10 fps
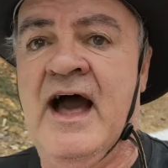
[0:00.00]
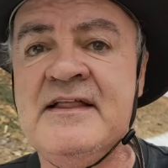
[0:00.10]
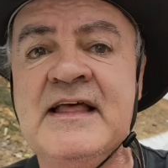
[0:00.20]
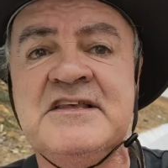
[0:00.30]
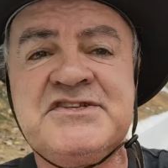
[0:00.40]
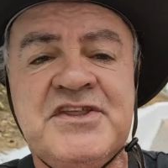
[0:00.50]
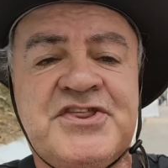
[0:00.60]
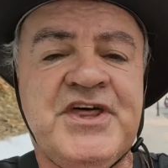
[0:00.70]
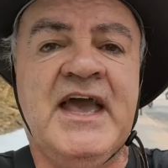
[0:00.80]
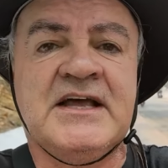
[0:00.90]
And then there's the
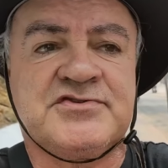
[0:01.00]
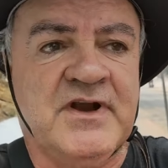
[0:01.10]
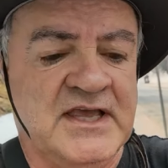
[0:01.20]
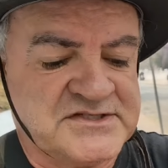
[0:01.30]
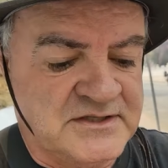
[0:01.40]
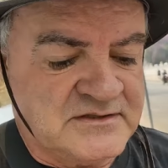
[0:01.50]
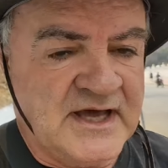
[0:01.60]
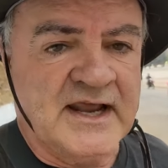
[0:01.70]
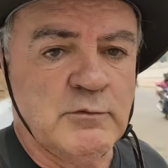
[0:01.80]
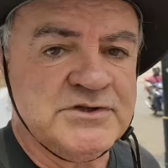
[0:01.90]
third reason
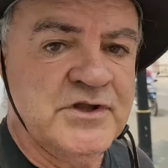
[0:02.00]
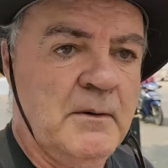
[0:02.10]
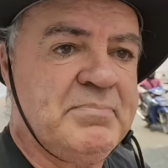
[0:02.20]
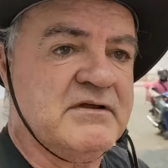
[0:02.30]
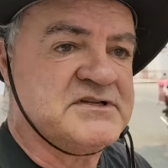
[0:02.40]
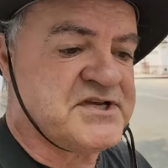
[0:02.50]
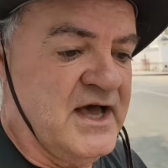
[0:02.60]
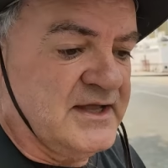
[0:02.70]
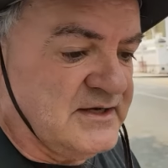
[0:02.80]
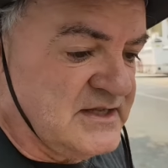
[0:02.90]
that I will not be
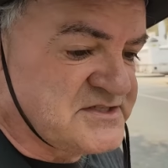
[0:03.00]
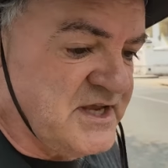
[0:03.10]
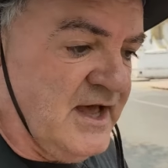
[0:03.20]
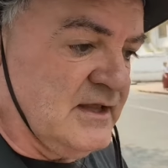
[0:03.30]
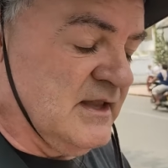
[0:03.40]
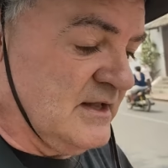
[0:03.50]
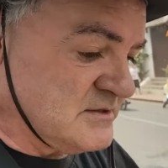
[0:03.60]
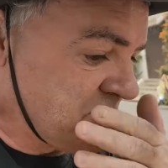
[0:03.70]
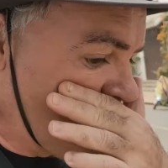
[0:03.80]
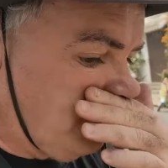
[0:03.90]
retiring in
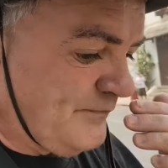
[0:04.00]
Thailand.